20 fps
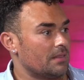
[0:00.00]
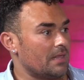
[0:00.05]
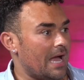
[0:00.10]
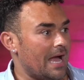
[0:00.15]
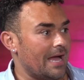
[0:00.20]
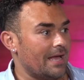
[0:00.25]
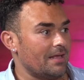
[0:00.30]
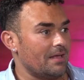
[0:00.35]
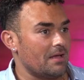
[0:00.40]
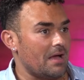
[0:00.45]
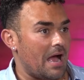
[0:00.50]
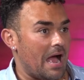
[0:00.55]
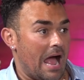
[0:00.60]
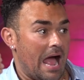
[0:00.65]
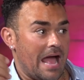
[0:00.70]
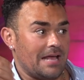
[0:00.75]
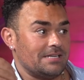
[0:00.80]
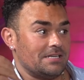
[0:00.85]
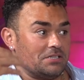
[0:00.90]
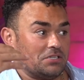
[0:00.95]

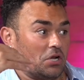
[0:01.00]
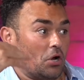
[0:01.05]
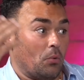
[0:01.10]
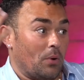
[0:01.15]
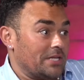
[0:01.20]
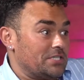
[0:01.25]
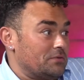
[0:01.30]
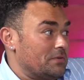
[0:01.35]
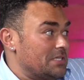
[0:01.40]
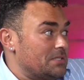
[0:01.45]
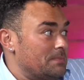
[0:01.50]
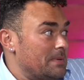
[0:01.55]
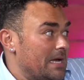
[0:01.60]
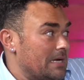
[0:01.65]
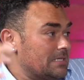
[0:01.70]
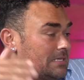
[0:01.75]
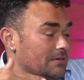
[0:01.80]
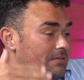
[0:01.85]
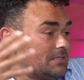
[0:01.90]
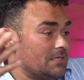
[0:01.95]
I didn't know what to
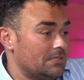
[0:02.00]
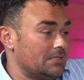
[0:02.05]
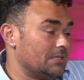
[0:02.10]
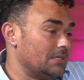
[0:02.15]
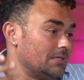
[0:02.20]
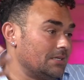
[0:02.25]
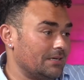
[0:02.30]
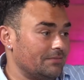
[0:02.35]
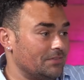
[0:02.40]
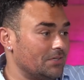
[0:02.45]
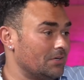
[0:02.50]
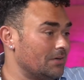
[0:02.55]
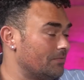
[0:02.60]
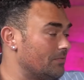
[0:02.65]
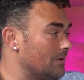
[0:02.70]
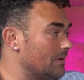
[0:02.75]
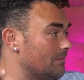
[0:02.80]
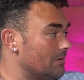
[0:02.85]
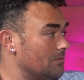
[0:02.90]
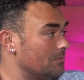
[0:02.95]
expect. I was like, I've known him
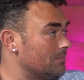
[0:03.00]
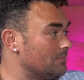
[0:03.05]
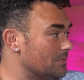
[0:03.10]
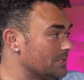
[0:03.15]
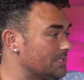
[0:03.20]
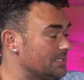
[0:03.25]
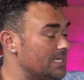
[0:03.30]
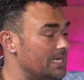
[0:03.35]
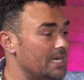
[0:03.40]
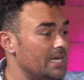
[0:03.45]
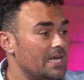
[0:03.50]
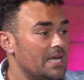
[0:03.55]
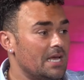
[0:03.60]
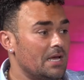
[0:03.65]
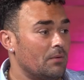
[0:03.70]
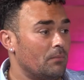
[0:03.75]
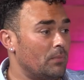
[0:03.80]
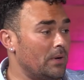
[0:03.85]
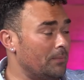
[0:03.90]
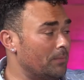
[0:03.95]
forever. We'll see.
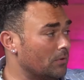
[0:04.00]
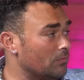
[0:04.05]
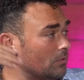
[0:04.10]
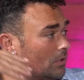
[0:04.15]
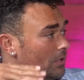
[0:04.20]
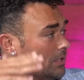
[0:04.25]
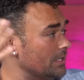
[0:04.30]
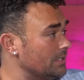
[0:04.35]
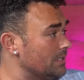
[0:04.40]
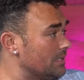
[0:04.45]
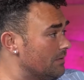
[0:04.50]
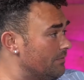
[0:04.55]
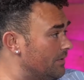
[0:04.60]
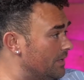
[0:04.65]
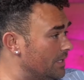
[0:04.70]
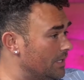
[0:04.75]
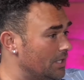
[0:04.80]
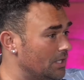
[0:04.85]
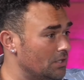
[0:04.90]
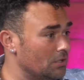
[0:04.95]
We would roll into the
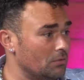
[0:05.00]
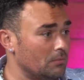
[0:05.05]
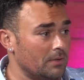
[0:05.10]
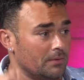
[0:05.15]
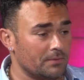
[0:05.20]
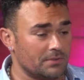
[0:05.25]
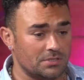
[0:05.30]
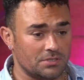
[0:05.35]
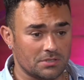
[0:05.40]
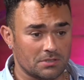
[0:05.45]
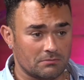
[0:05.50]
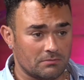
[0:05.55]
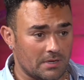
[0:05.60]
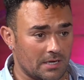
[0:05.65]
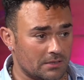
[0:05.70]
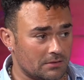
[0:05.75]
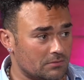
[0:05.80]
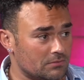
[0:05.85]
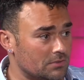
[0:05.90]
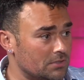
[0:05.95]
venue. We would do the
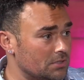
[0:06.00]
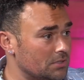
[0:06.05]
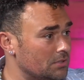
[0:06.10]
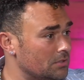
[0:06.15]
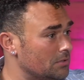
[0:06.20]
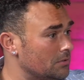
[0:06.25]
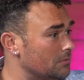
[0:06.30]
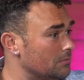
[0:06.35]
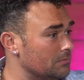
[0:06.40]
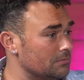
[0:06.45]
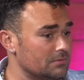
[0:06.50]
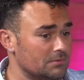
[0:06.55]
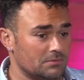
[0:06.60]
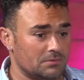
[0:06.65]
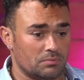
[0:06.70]
run through.